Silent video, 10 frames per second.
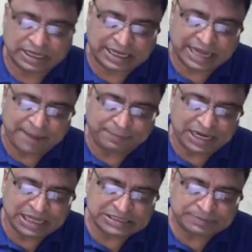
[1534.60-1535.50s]

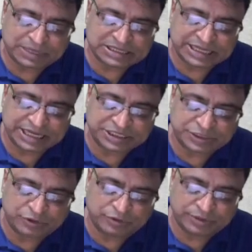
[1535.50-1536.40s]
capital X plus
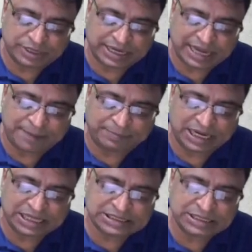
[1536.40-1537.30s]
H,
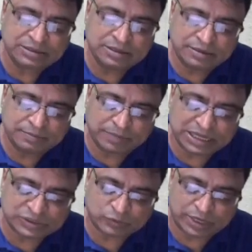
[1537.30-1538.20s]
capital X
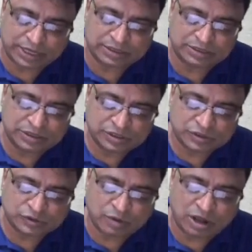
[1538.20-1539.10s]
plus 1.
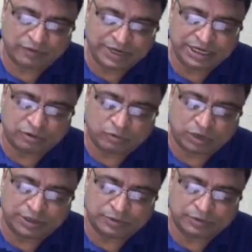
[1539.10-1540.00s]
Small y
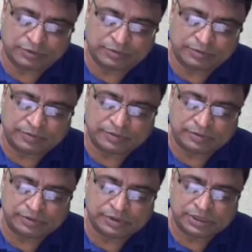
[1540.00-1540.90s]
equal to
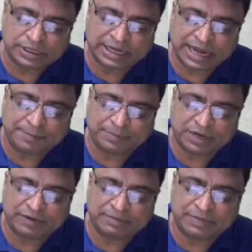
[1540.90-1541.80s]

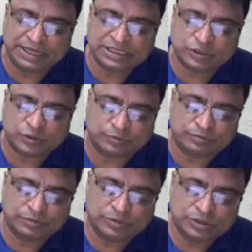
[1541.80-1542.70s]
capital Y minus 2.
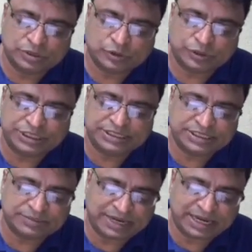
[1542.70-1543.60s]
So, this
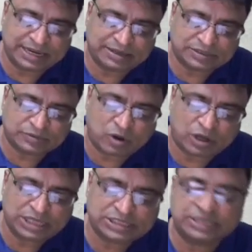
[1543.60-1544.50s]
is my
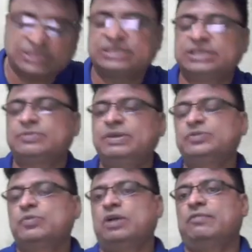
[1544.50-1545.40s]
small x and this is my
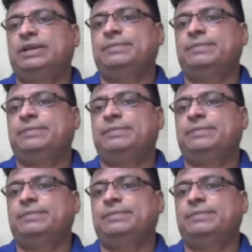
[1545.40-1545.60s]
small y.